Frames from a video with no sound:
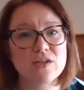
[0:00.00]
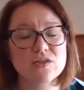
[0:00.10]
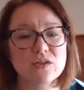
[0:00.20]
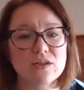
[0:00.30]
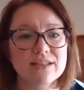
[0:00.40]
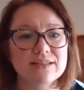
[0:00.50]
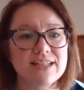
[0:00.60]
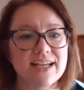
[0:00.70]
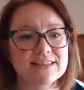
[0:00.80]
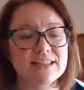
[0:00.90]
So the
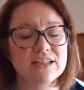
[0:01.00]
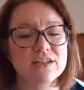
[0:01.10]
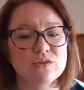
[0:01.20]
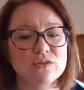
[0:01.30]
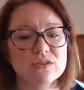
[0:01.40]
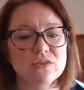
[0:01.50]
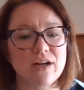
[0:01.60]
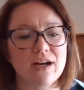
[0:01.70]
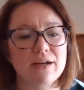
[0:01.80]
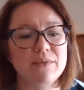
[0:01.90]
test that you
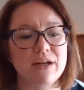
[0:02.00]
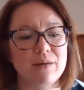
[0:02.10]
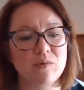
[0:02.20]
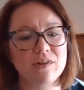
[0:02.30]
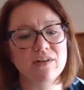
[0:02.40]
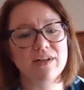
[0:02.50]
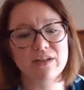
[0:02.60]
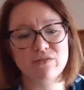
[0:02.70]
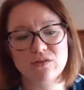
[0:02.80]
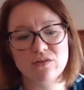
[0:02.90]
described, I'm wondering
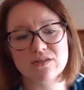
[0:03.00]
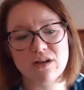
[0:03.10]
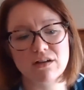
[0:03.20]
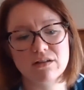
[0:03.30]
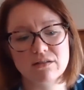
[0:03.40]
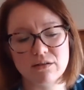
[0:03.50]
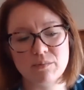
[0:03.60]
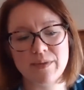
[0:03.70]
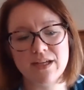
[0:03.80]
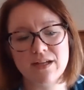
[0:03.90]
if you could talk a little
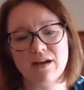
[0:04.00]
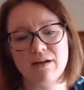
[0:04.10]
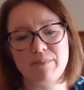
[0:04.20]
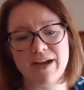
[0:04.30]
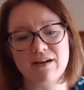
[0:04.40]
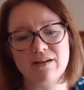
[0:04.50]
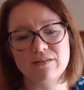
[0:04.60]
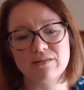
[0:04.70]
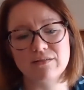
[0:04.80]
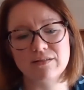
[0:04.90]
bit about,
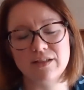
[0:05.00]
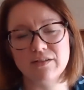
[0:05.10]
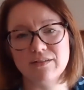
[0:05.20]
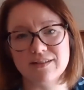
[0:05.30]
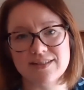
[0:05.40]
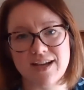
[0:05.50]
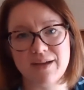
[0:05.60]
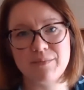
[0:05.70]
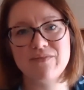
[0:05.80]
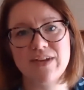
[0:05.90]
the
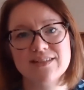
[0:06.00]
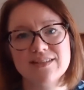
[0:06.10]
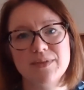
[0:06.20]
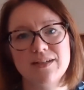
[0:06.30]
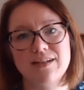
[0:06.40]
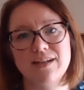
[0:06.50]
time investment